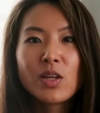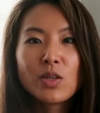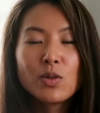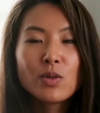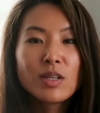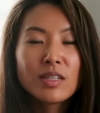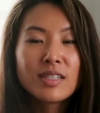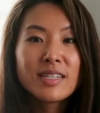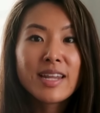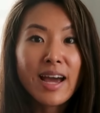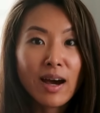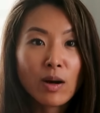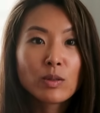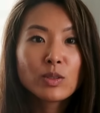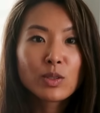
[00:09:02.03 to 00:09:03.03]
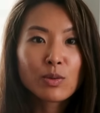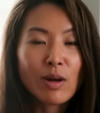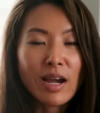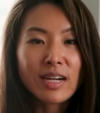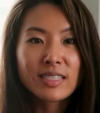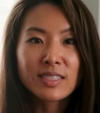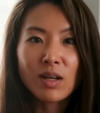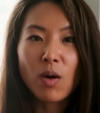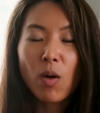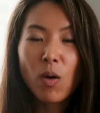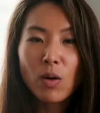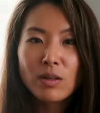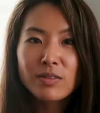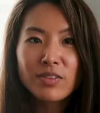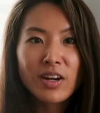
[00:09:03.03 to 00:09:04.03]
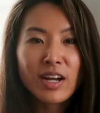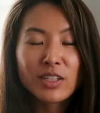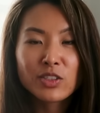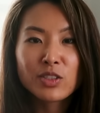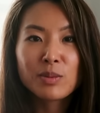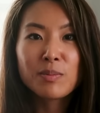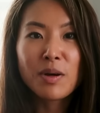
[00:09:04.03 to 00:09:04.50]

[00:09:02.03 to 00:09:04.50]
you can now direct all of your extra